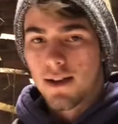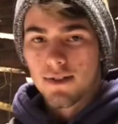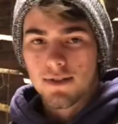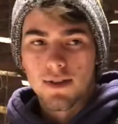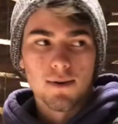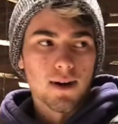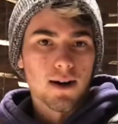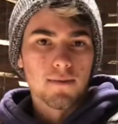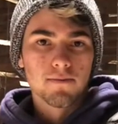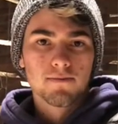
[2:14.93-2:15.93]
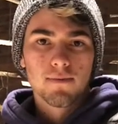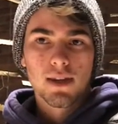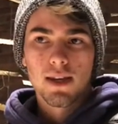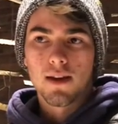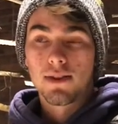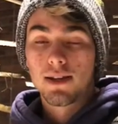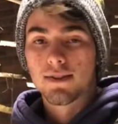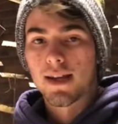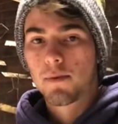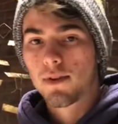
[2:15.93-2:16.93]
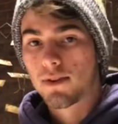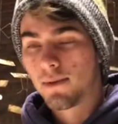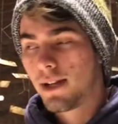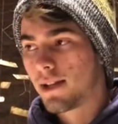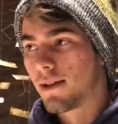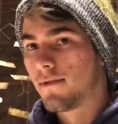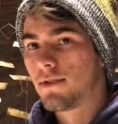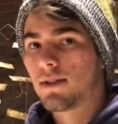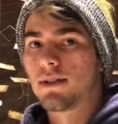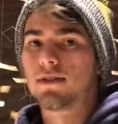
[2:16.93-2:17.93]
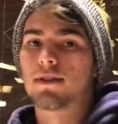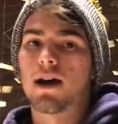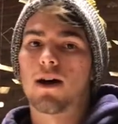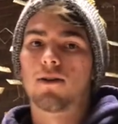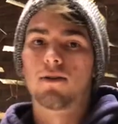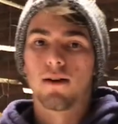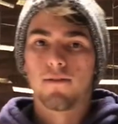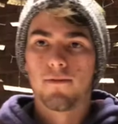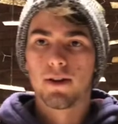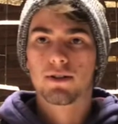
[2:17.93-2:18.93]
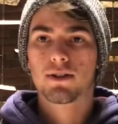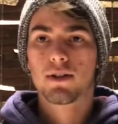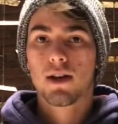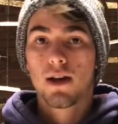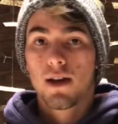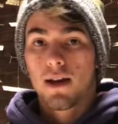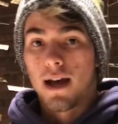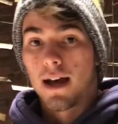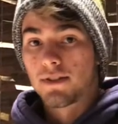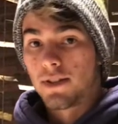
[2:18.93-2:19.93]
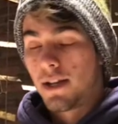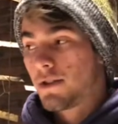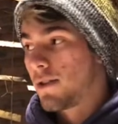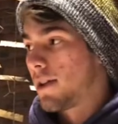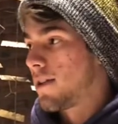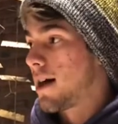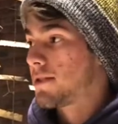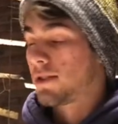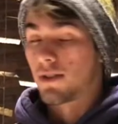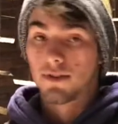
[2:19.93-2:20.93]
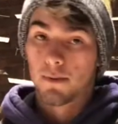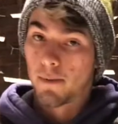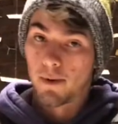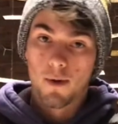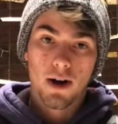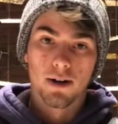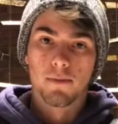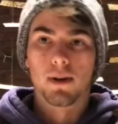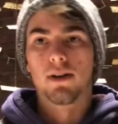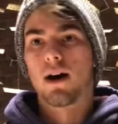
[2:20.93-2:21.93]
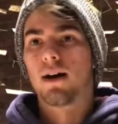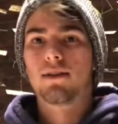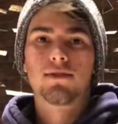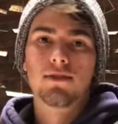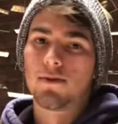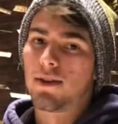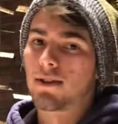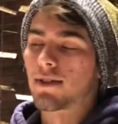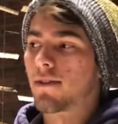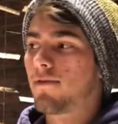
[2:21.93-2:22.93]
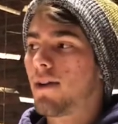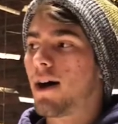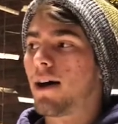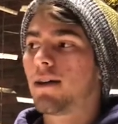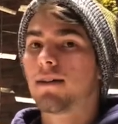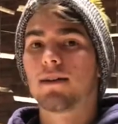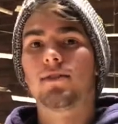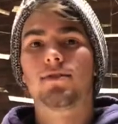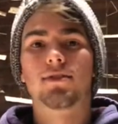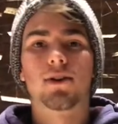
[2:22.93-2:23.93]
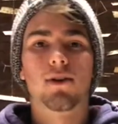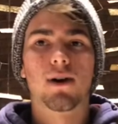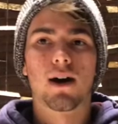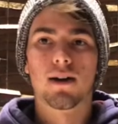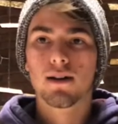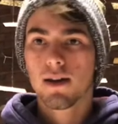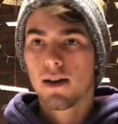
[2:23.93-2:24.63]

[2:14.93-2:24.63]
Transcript: So um, the, uh, the example that the reading gives is how a fish has a nature that allows it to swim in water, but not to do things like fly. And so, uh,